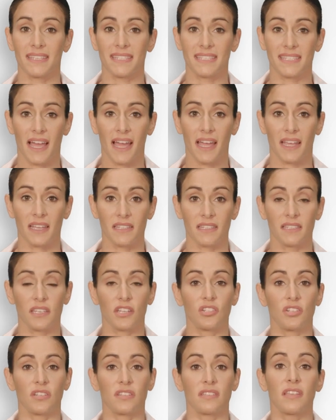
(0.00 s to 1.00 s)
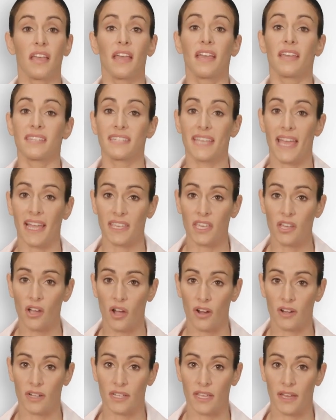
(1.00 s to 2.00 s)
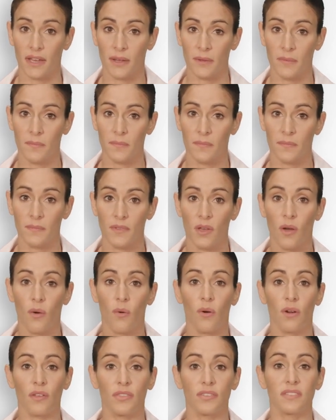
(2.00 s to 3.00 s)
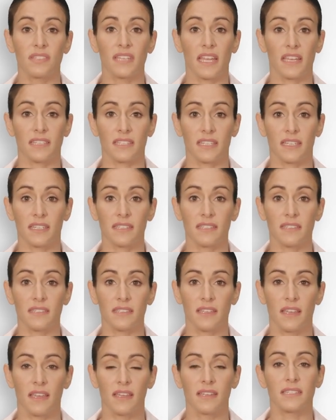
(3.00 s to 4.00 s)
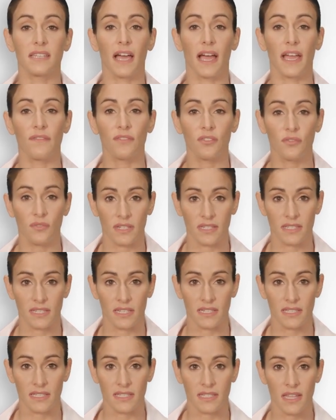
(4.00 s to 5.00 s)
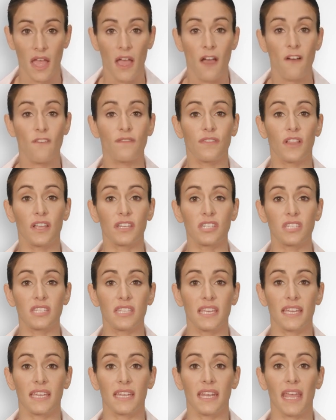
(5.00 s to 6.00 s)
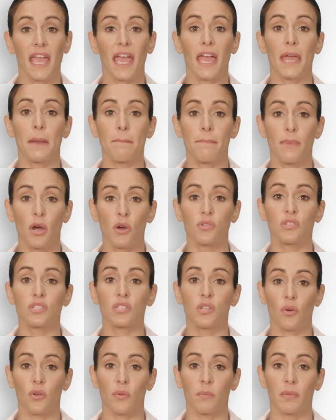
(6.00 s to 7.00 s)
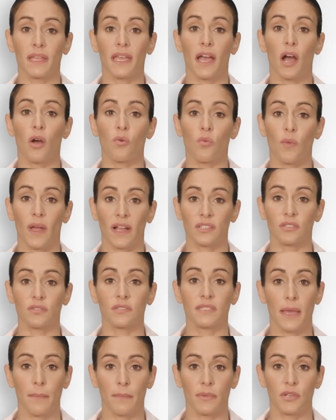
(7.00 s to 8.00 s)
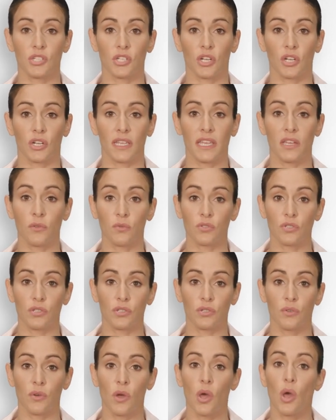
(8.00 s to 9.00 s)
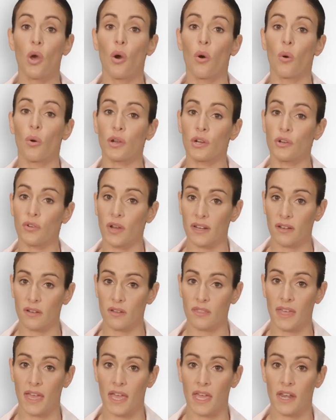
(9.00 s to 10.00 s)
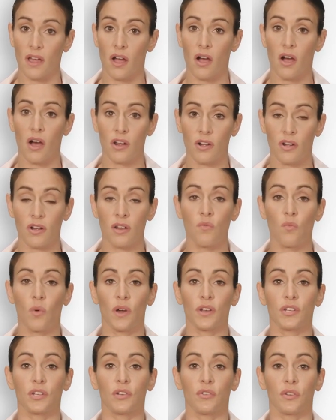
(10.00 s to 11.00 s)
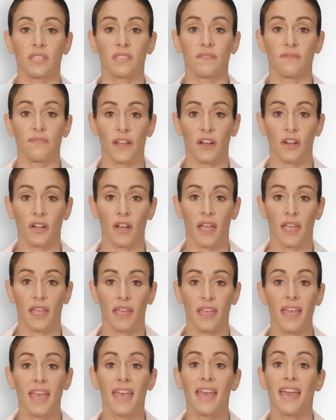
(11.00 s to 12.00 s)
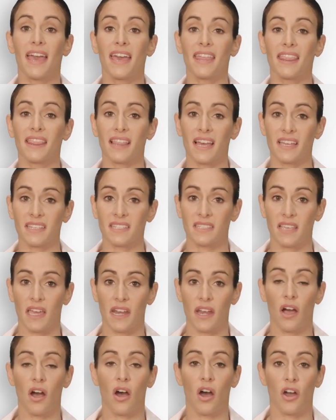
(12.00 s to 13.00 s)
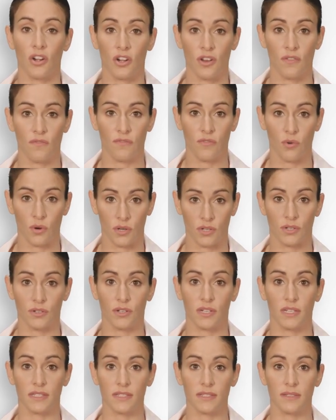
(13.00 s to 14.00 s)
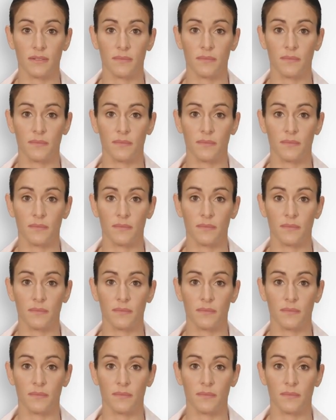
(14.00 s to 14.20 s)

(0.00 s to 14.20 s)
signs such as tachycardia, orthostasis, diaphoresis, flushed skin, and most notably a rectal temperature equal to or greater than 101 degrees Fahrenheit and less than 104 degrees.